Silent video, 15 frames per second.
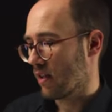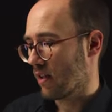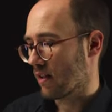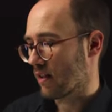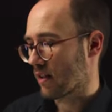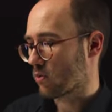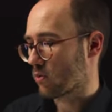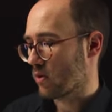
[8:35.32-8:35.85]

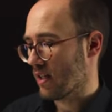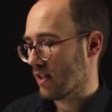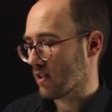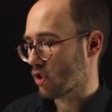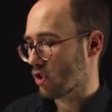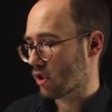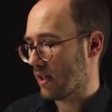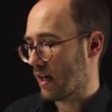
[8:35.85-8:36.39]
The
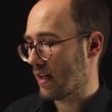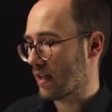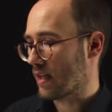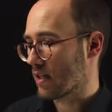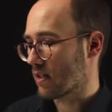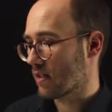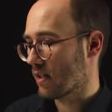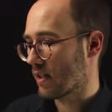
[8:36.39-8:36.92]
greenish line
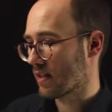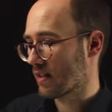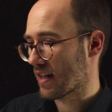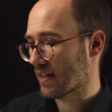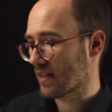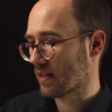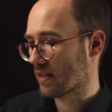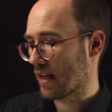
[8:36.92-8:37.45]
here,
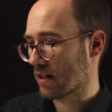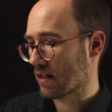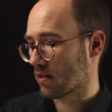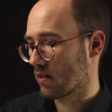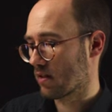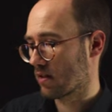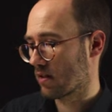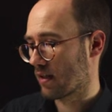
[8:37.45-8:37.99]
that's
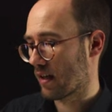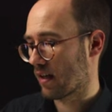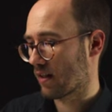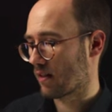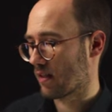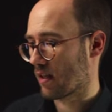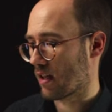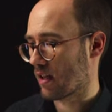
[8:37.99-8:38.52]
tether, and
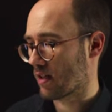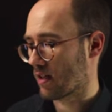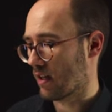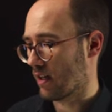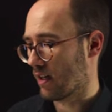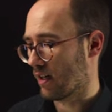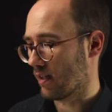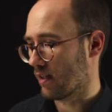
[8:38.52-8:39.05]
the
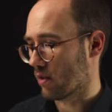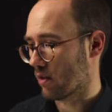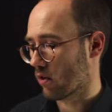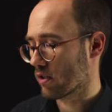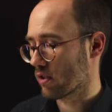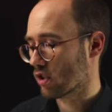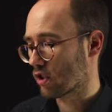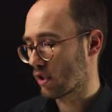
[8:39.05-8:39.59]

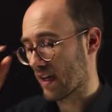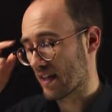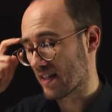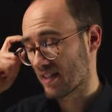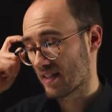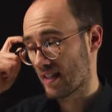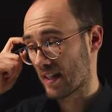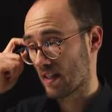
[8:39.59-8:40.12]
orange line is
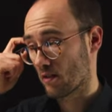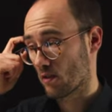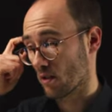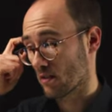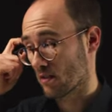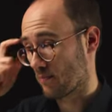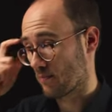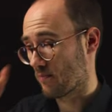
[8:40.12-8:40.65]
tether
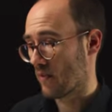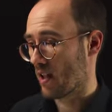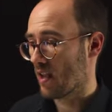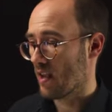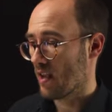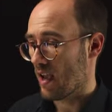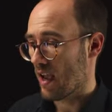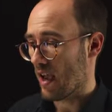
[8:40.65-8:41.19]
dot.
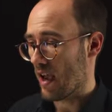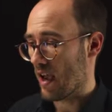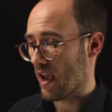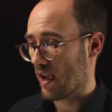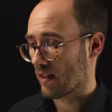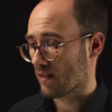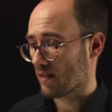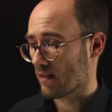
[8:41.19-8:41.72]

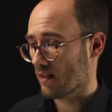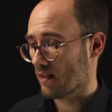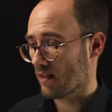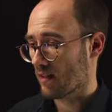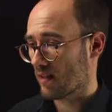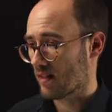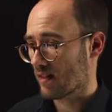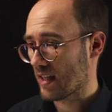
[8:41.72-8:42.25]
And
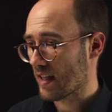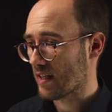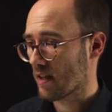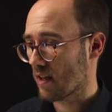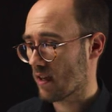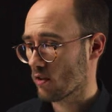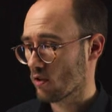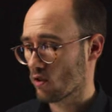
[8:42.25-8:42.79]

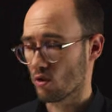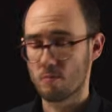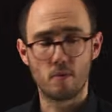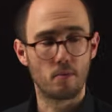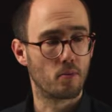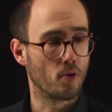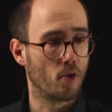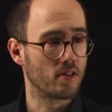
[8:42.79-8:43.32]
theta should be
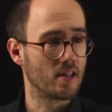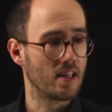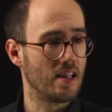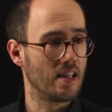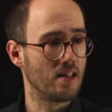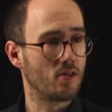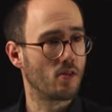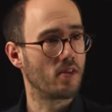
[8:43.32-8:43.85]
brought
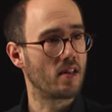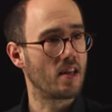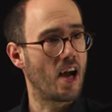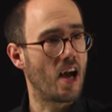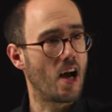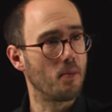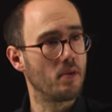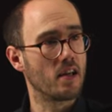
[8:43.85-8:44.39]
into the
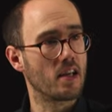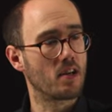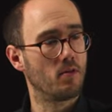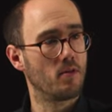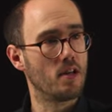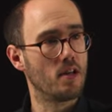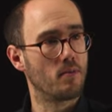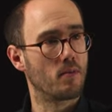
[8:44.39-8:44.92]
upper
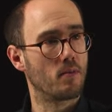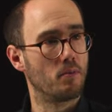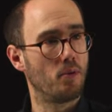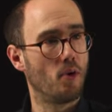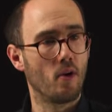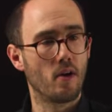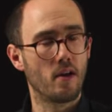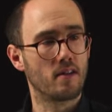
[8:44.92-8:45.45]
equilibrium
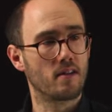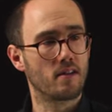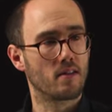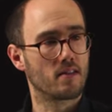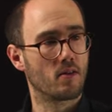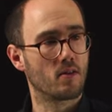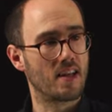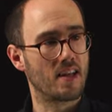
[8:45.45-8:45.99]
point,
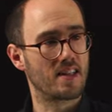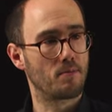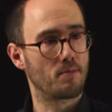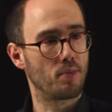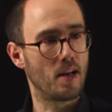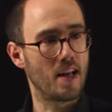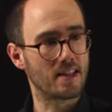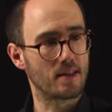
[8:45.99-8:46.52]
so that's
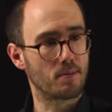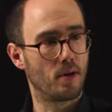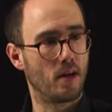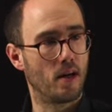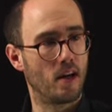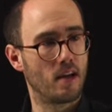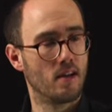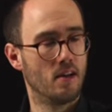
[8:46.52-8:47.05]
plus
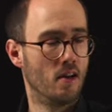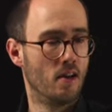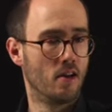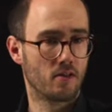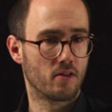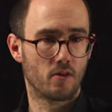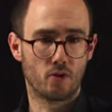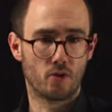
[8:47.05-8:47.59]
pi,
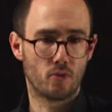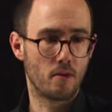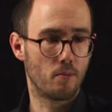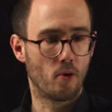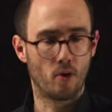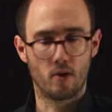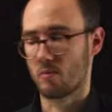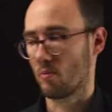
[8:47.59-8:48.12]
so
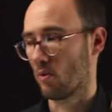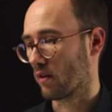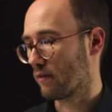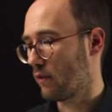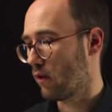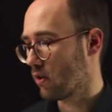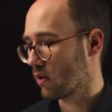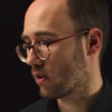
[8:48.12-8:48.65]

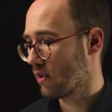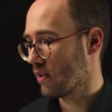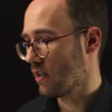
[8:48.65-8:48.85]
3.14.